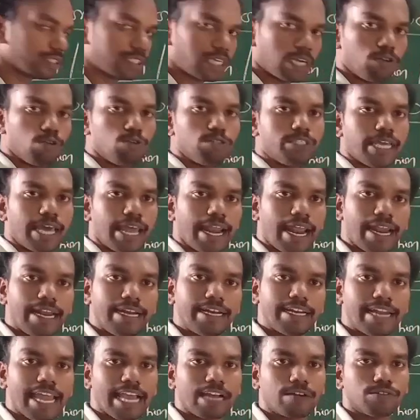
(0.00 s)
are lose their
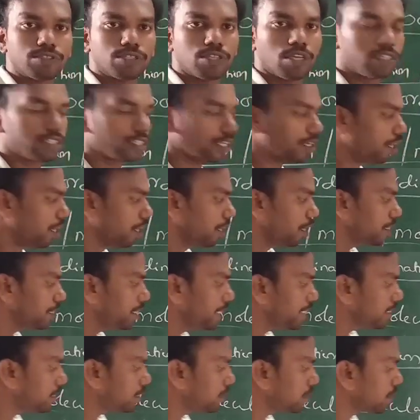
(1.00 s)
identity in aqueous solution.
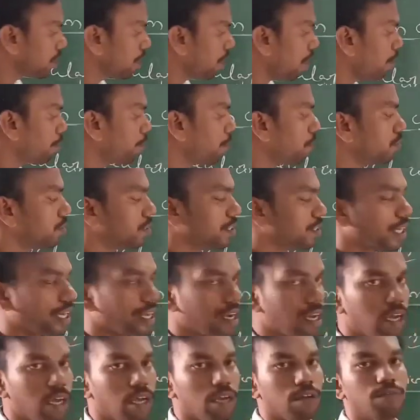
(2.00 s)
These compounds
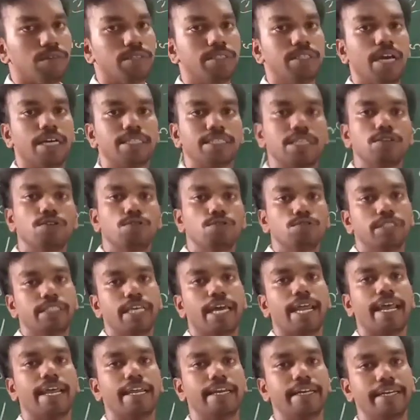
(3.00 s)
are which doesn't lose
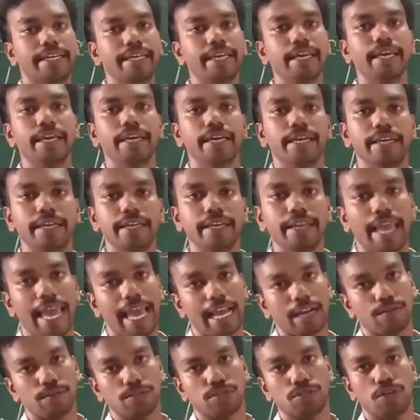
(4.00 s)
their identity in
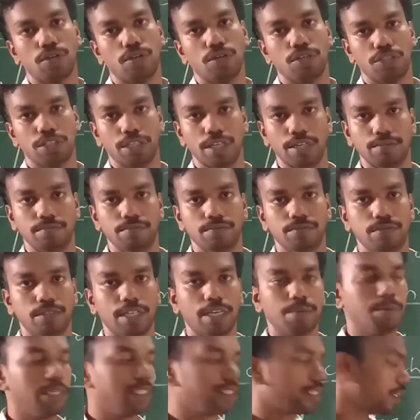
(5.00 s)
aqueous solution.
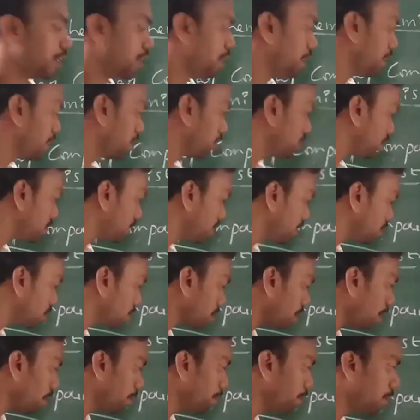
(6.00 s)
That means so these
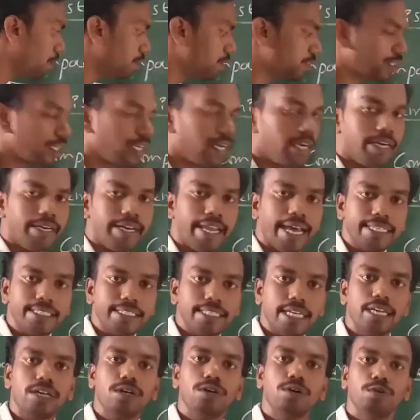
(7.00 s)
compounds
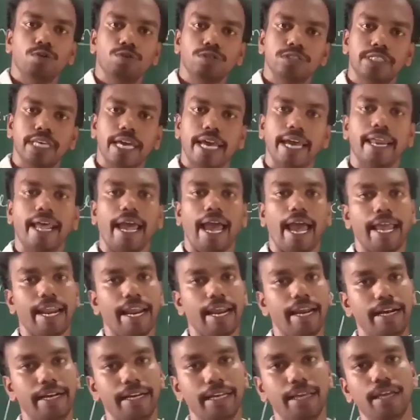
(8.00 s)
doesn't lose their
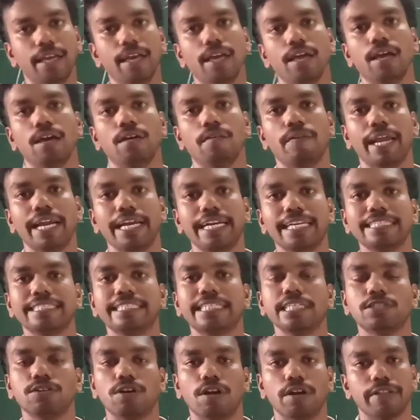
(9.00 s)
identity when it is
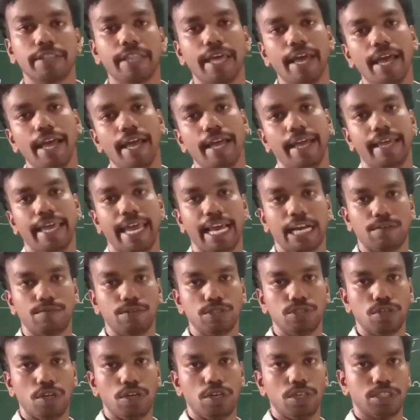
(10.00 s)
dissolved in the
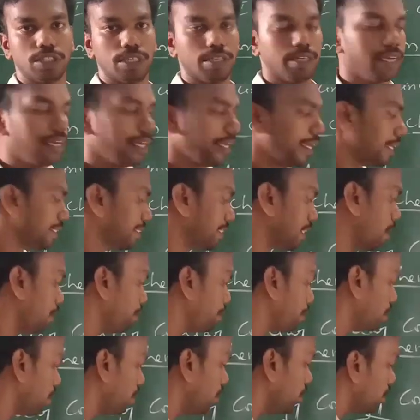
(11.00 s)
aqueous solution.
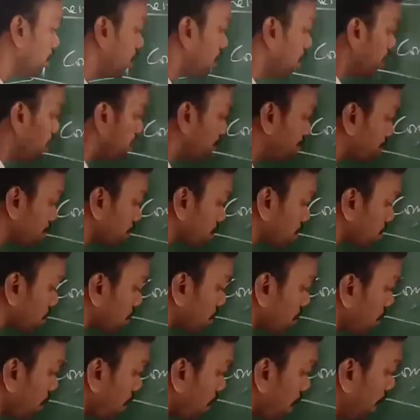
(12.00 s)
Example,
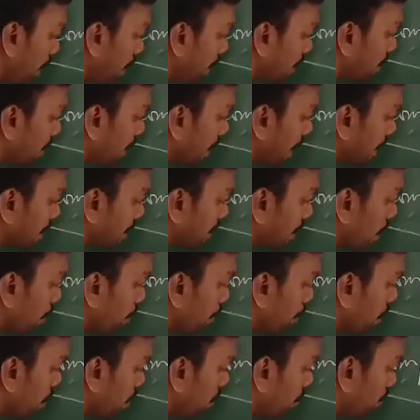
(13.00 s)
let us take
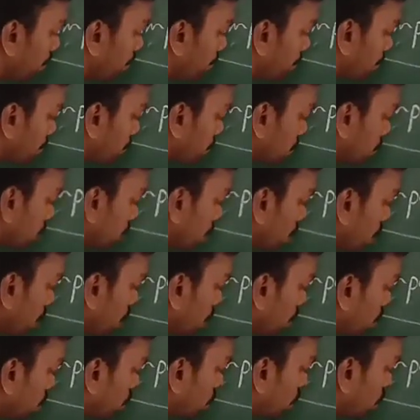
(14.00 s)
example
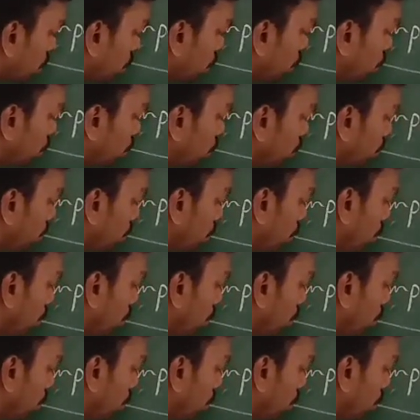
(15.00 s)
Cu